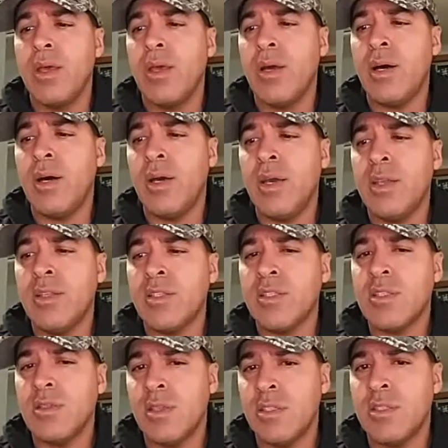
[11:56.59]
and
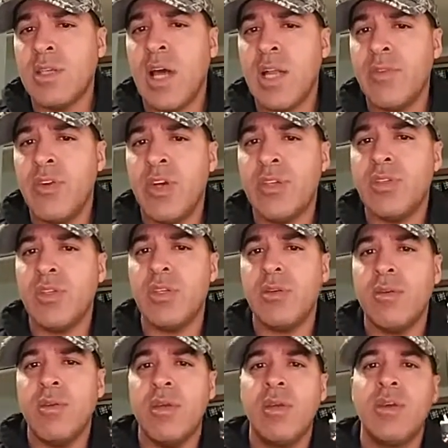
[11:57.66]
inside of us,
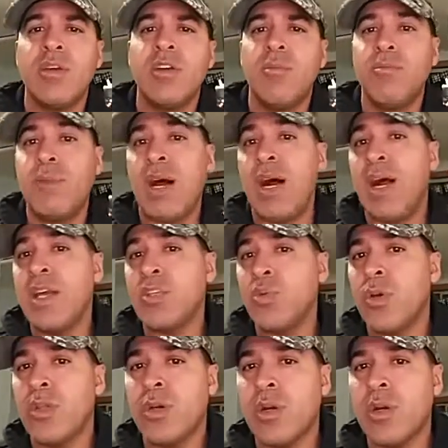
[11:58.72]
combined with